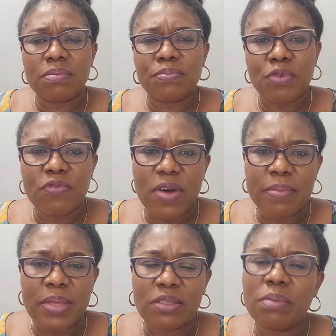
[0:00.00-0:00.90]

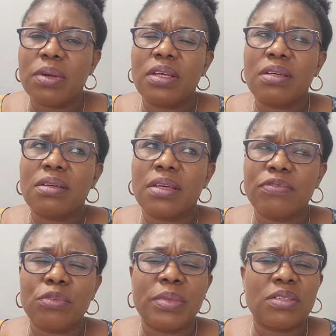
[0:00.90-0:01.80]
proverb that somebody gave
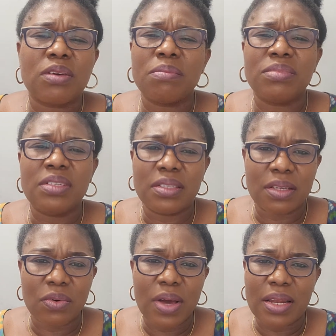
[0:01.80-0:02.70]
to me some years
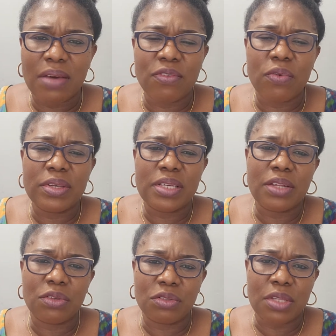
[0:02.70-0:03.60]
ago, and I've always
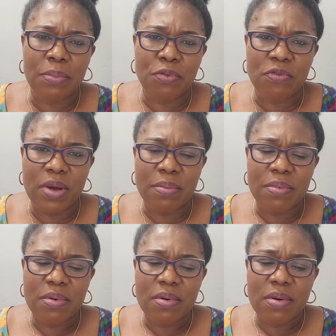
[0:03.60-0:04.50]
held on to that proverb.
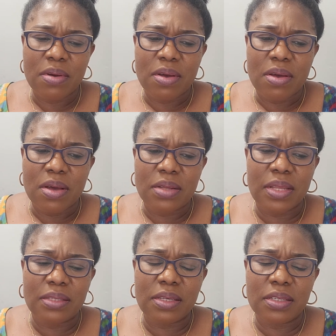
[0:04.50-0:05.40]

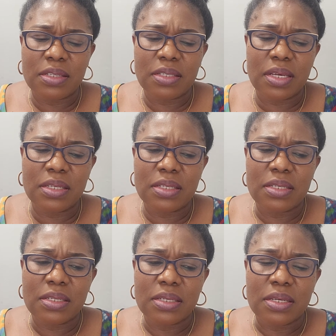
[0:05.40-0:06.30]
That's it. She said,
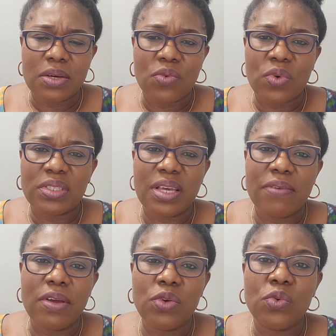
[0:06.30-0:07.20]

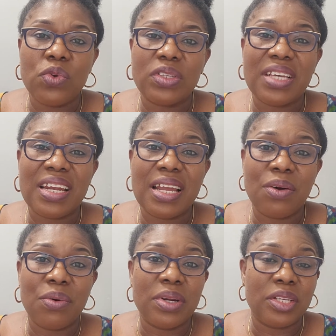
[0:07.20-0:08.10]
whatever you will not
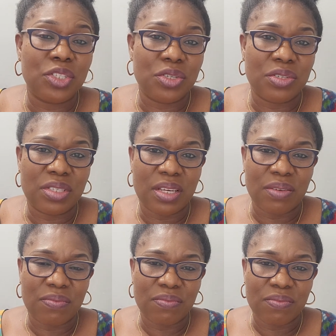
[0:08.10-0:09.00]
allow on a Tuesday,
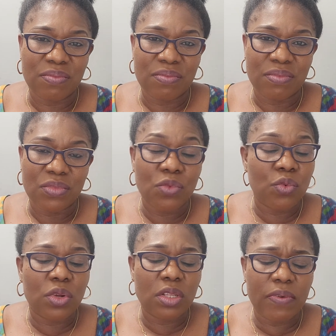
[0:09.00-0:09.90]

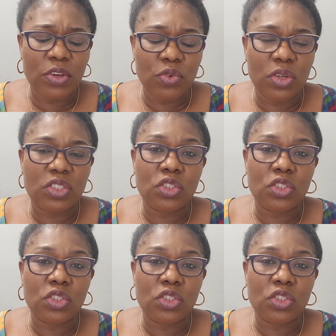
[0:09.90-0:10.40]
whatever you not